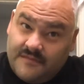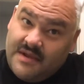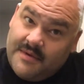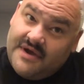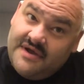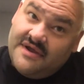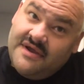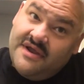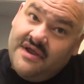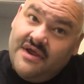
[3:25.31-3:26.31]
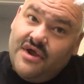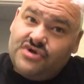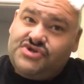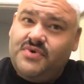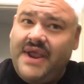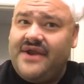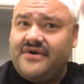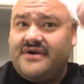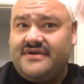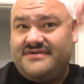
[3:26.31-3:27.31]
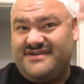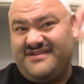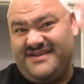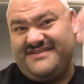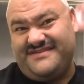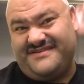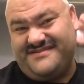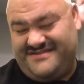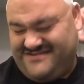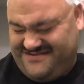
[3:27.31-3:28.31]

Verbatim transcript: No I'm a two-hander. I like to